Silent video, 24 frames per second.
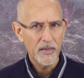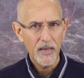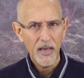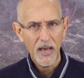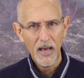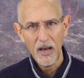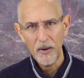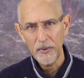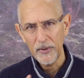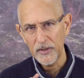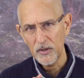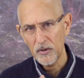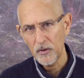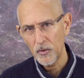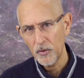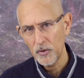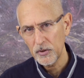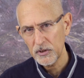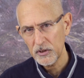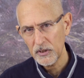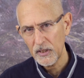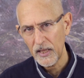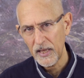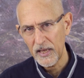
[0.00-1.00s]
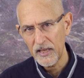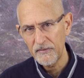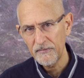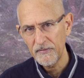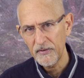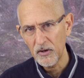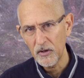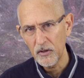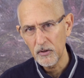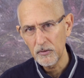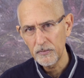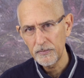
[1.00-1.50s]
Our causal
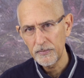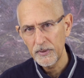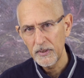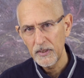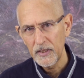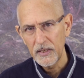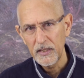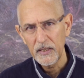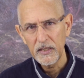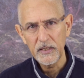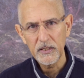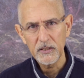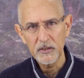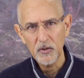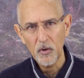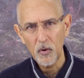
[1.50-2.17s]
envelope is